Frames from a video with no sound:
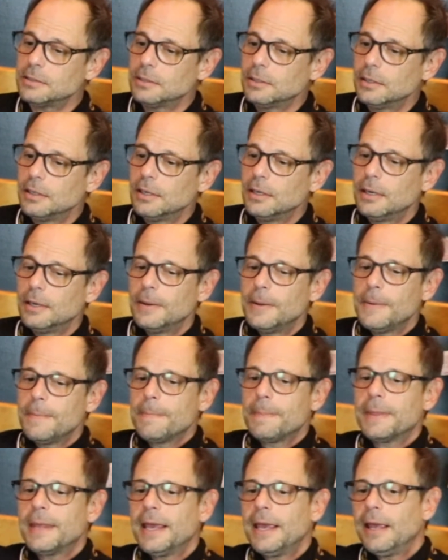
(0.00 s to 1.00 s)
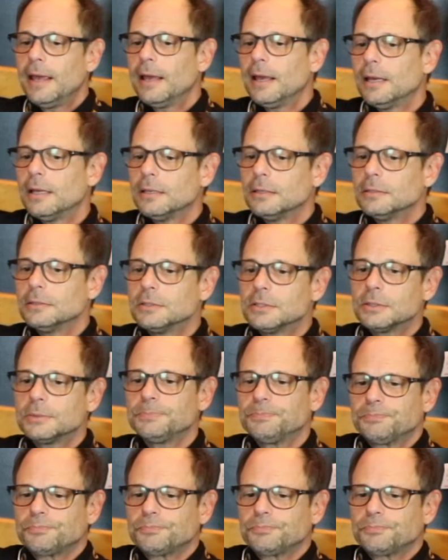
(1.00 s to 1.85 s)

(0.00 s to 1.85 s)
Yep and